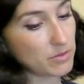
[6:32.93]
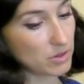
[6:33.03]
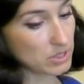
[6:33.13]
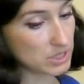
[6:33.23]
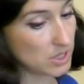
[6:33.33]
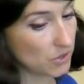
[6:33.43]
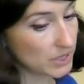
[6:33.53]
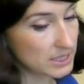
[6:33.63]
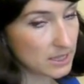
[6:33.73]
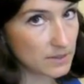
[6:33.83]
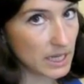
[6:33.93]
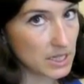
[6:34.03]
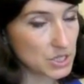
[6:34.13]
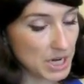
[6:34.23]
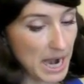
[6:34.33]
first note and sound
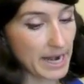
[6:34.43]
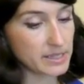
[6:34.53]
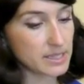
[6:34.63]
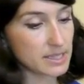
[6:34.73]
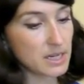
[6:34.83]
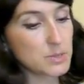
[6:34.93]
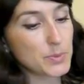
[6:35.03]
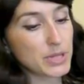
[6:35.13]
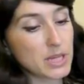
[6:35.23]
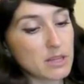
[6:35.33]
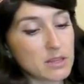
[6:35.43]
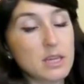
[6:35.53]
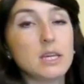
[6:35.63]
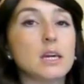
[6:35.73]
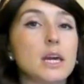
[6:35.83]
texture and start playing
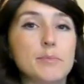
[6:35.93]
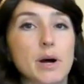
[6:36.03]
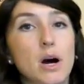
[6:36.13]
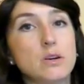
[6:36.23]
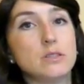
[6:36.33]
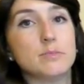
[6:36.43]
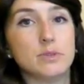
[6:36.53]
thinking about